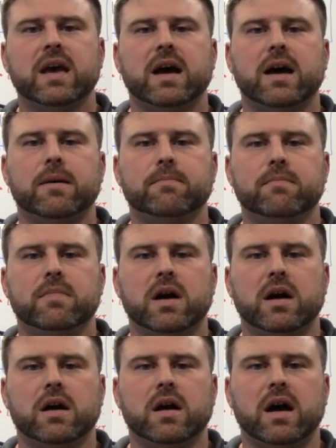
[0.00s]

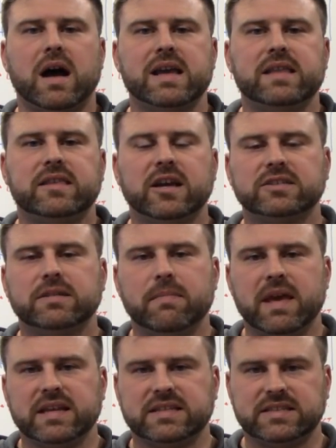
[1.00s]
it doesn't
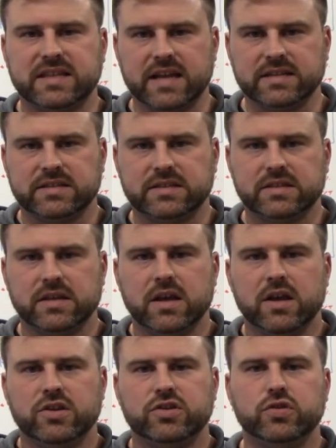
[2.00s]
make sense
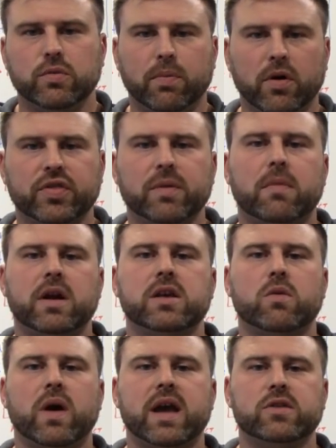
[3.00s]
to put the money
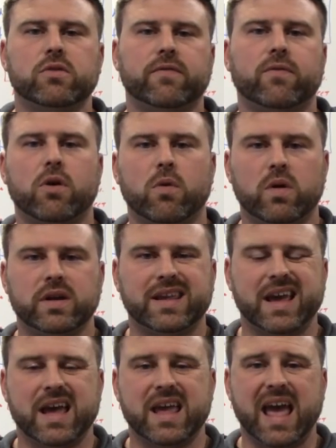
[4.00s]
away into a
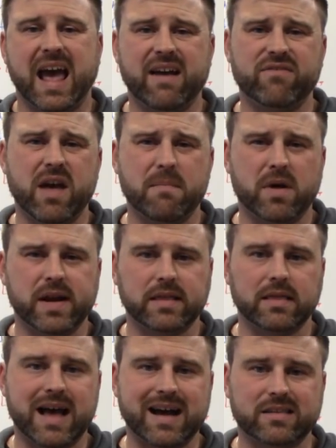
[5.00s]
401k, have that money
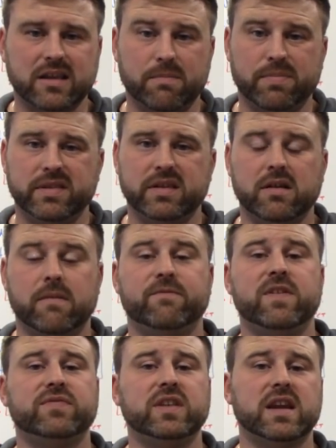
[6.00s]
locked up until I'm
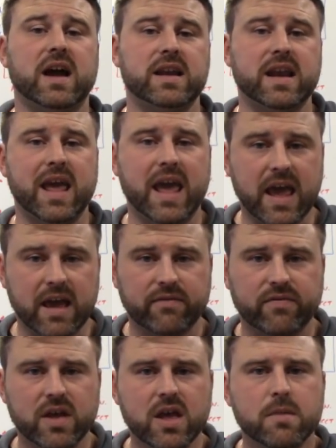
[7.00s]
59 and a
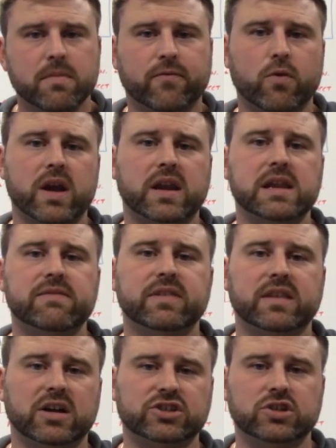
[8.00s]
half before I can
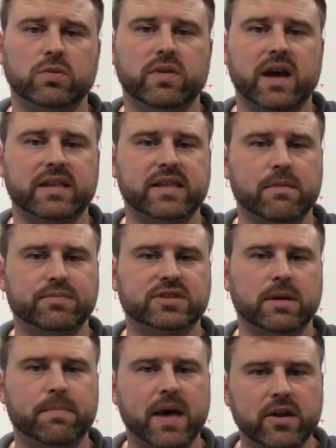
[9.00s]
even touch it without a
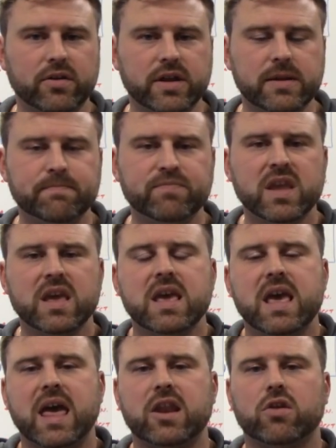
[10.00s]
10% penalty.
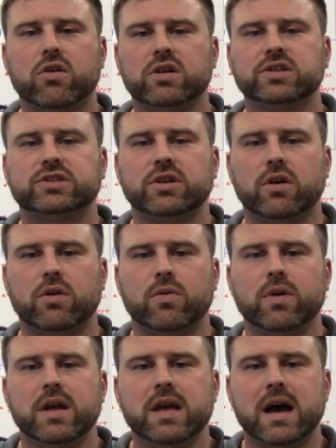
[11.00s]
And it
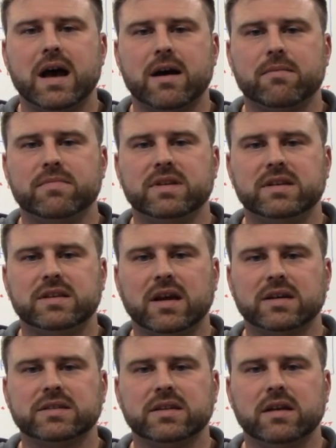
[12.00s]
also
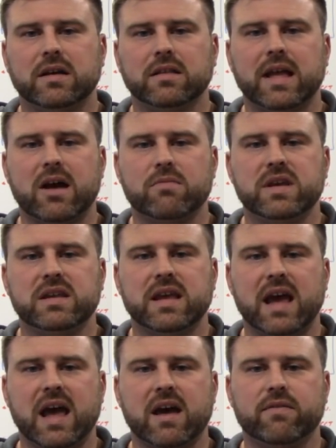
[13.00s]
doesn't allow me
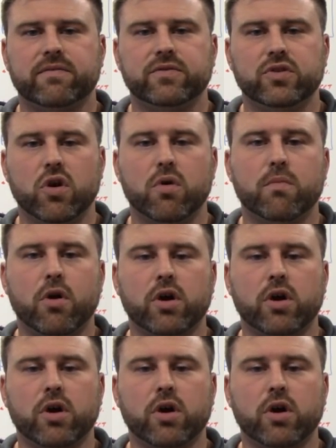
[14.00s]
to have no